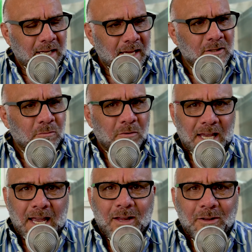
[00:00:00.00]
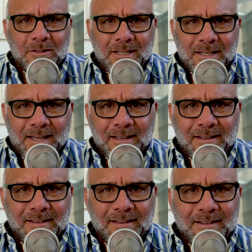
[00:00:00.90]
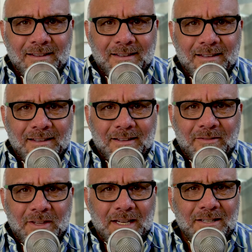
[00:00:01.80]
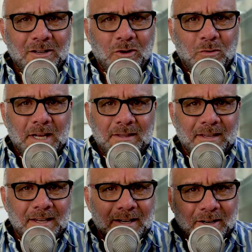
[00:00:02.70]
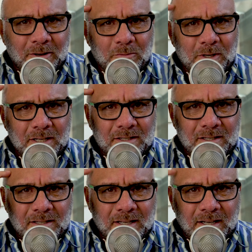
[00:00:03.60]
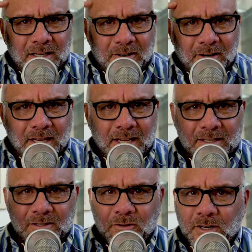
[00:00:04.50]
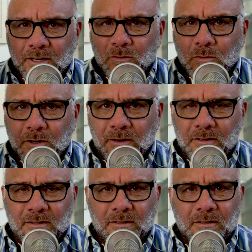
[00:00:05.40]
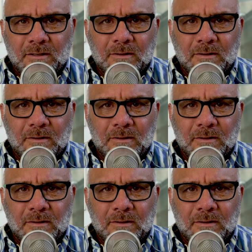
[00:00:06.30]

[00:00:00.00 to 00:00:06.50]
has a reality that isn't quite there when it's just stuck in our heads or in our words.